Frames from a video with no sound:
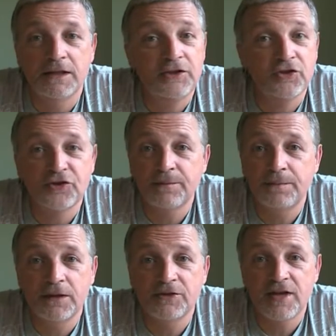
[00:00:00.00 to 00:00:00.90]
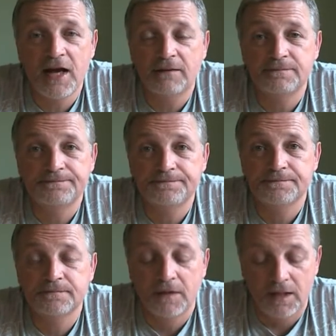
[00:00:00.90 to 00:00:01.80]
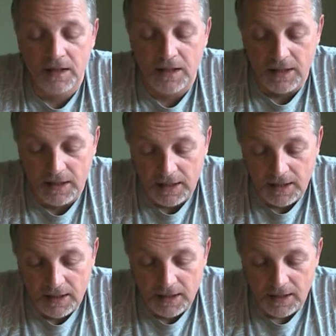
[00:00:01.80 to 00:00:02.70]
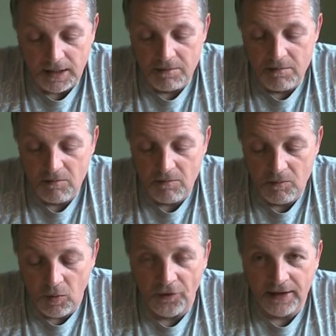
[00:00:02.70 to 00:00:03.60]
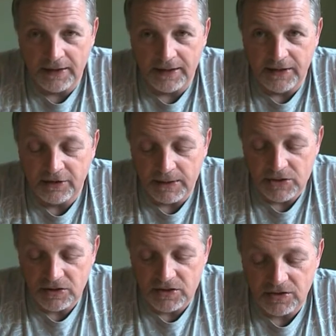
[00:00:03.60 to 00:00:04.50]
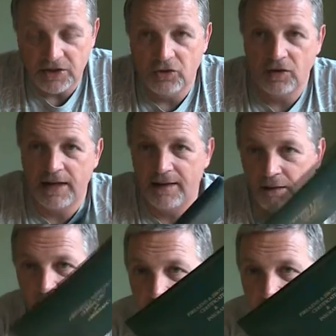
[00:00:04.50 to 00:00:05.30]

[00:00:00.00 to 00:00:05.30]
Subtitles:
And it's as simple as that. One thing I need to mention is that you don't get that with